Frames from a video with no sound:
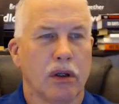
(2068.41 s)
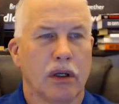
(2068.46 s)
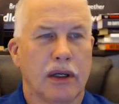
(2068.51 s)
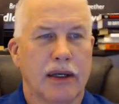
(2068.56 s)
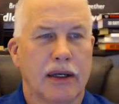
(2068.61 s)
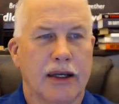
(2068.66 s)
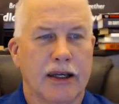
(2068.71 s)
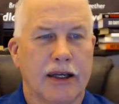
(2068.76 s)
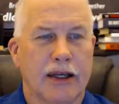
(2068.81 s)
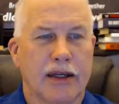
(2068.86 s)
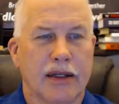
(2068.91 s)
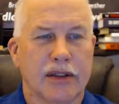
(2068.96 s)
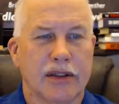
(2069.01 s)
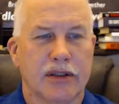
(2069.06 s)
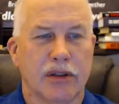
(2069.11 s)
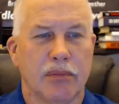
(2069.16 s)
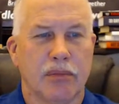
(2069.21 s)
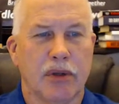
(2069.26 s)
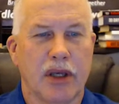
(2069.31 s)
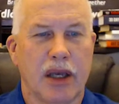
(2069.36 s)

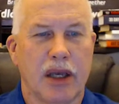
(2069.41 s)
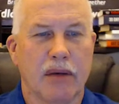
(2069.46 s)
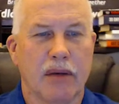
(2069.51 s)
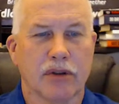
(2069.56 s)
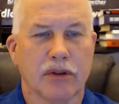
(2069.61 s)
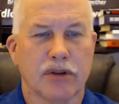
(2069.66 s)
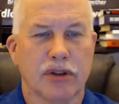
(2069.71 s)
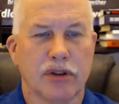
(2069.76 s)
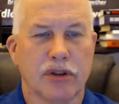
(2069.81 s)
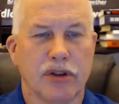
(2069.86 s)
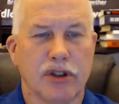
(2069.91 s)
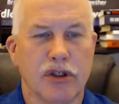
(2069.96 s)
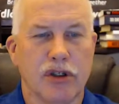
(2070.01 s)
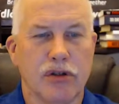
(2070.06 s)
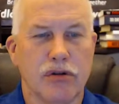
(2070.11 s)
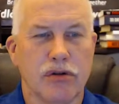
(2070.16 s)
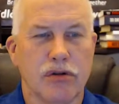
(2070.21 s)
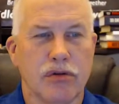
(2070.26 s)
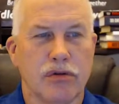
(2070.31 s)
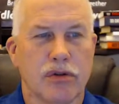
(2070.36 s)
to be able to
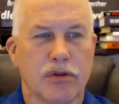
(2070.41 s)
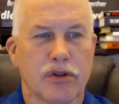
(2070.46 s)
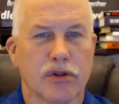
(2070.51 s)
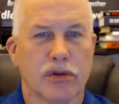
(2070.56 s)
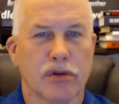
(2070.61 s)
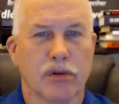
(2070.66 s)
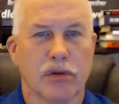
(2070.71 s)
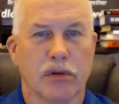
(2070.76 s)
use